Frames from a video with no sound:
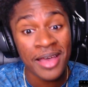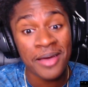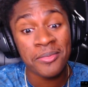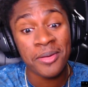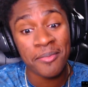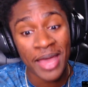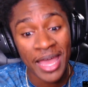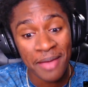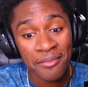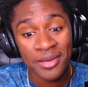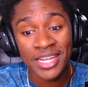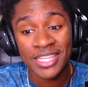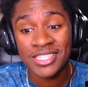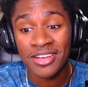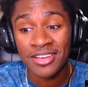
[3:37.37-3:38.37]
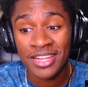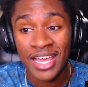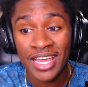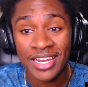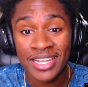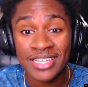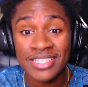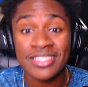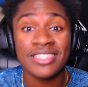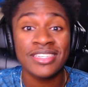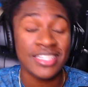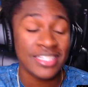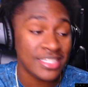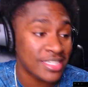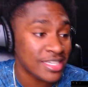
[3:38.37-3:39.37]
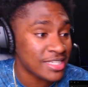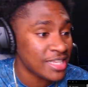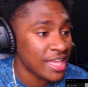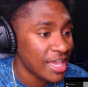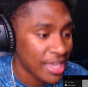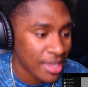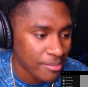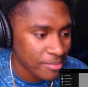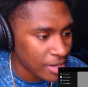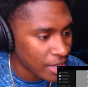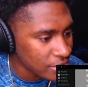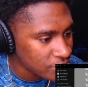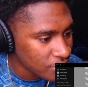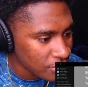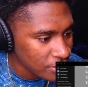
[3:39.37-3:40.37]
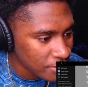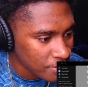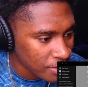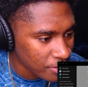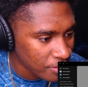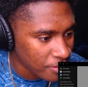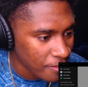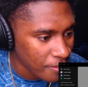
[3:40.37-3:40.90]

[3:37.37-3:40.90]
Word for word: But Bad Bunny talking like this, this is insane. I'm not trolling, bro.